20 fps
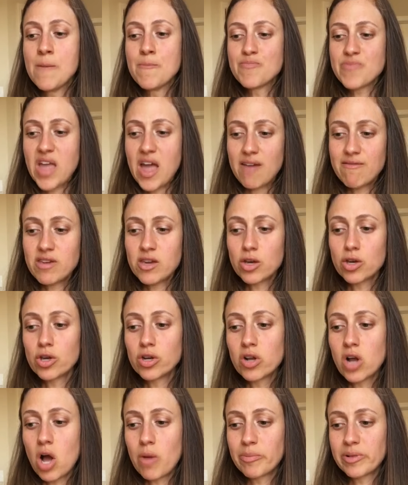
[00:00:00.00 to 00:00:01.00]
having a
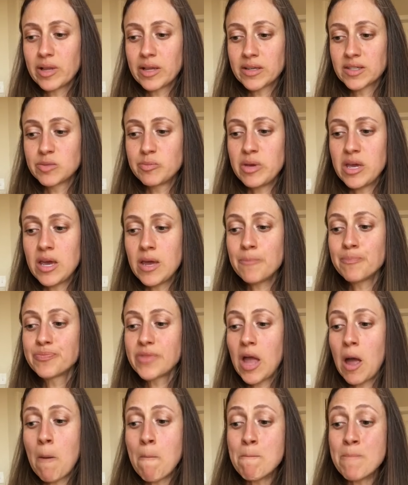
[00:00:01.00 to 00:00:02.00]
good complex B.
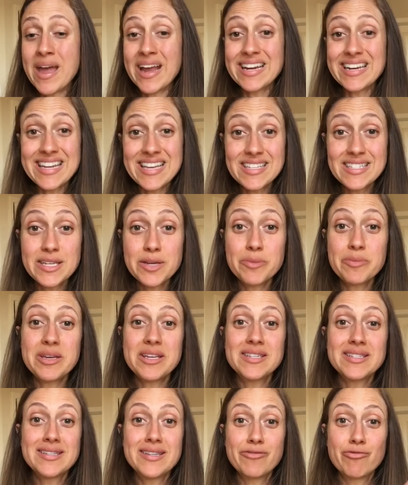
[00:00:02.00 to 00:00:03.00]
Um, magnesium
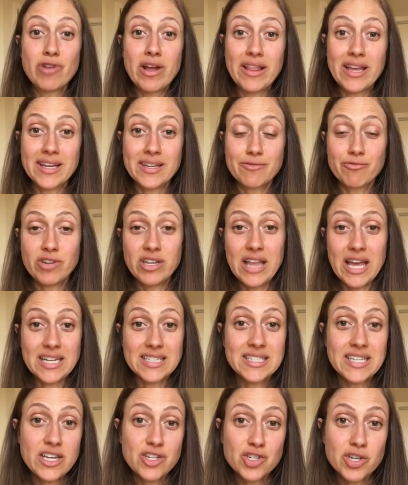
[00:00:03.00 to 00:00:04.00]
is the rel
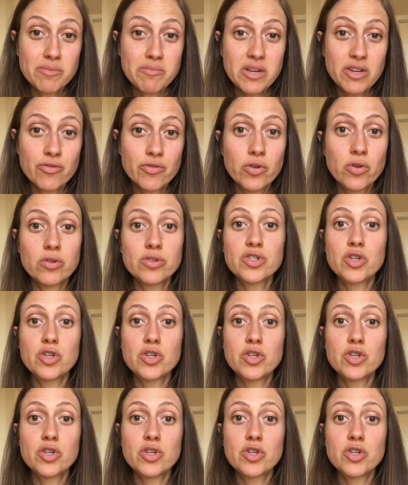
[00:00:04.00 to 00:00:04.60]
relaxation mineral.